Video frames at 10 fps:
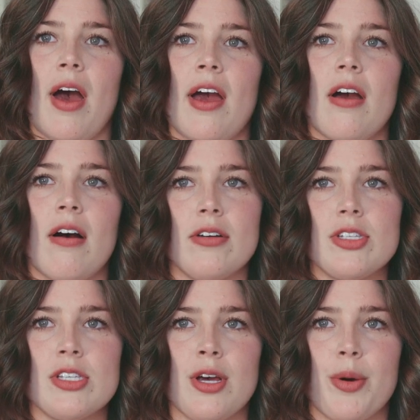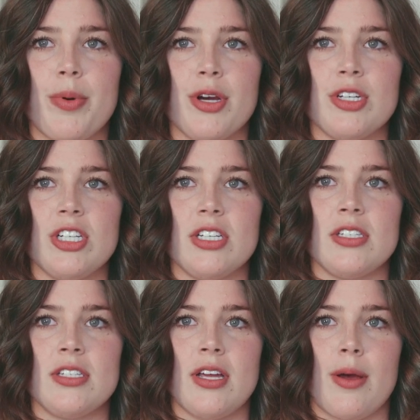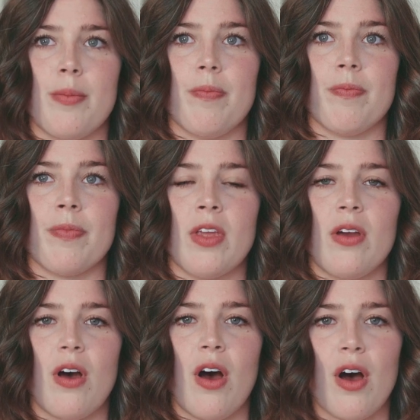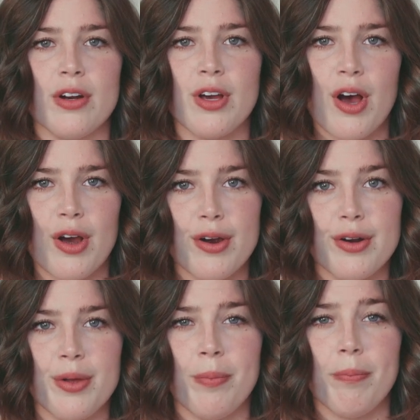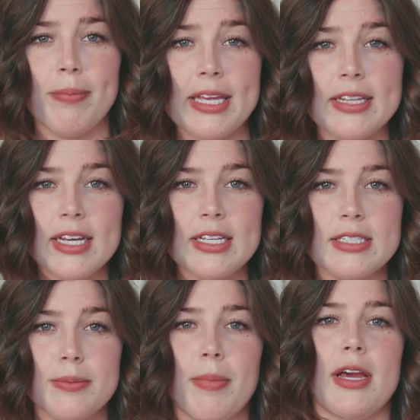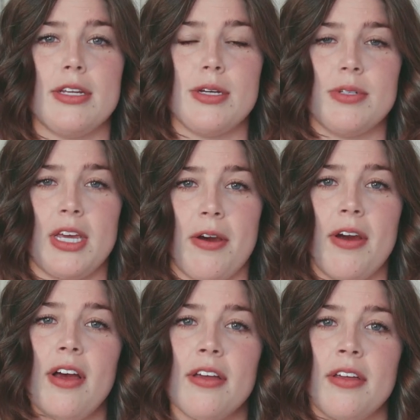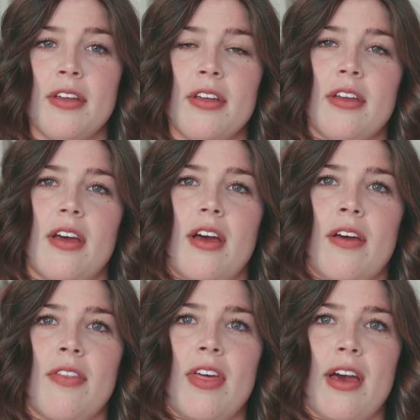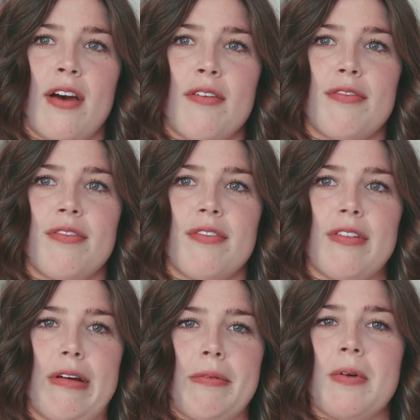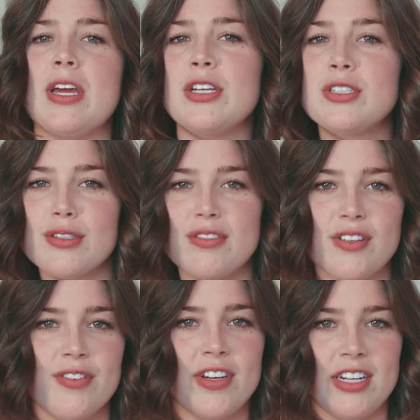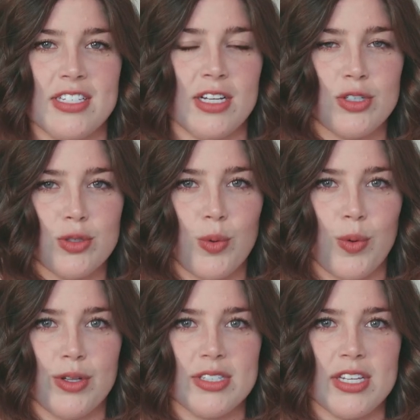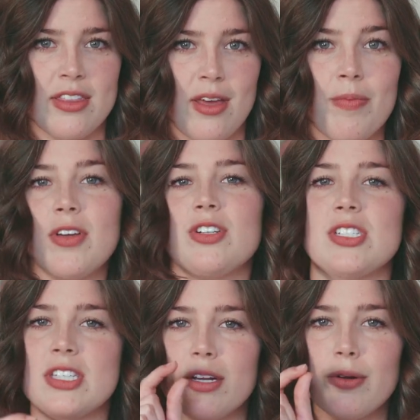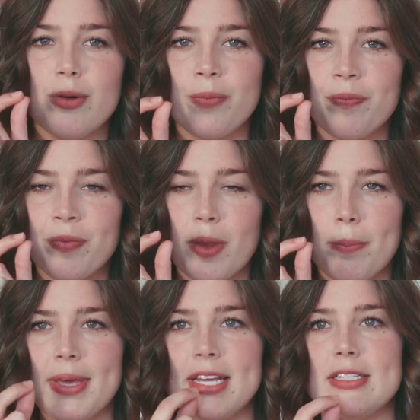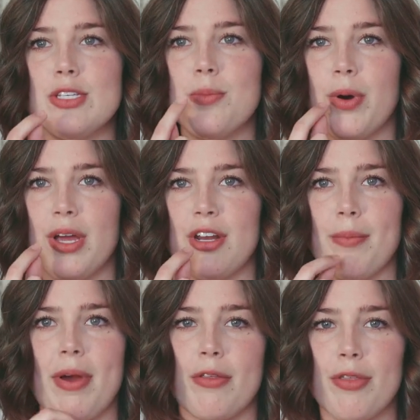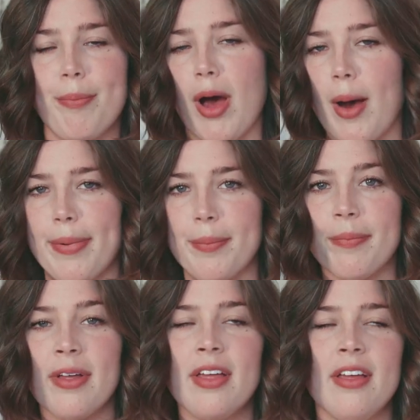I also purchased some On Guard beadlets by doTERRA. They have a range of different essential oils in them. They're just little beads you put in your mouth, pop them.